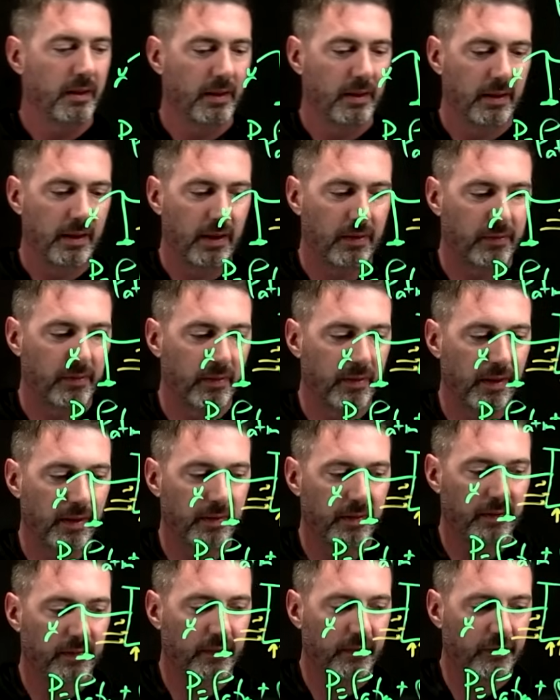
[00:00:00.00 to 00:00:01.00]
And so then
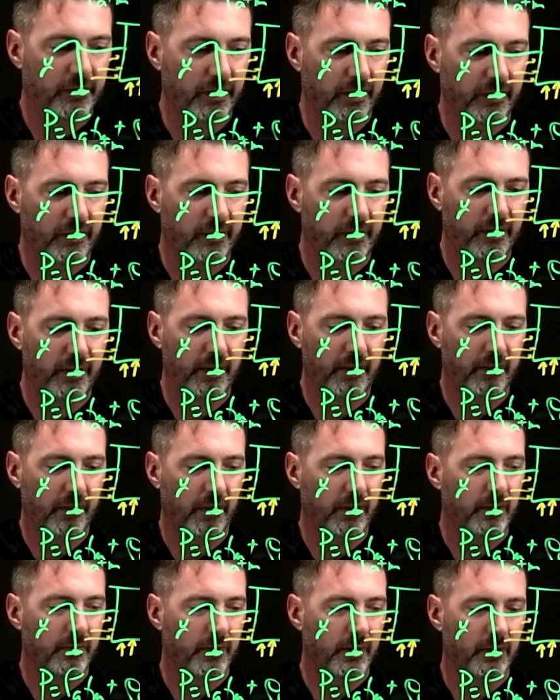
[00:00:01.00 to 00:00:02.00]
this is just the
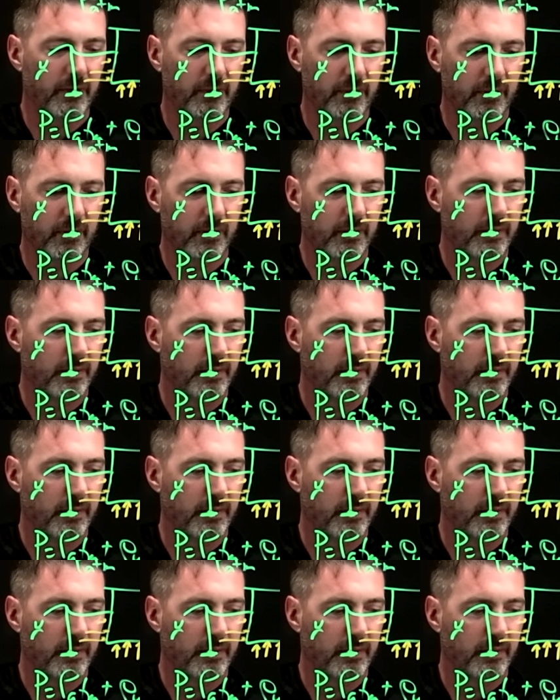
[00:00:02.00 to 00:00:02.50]
volume integral.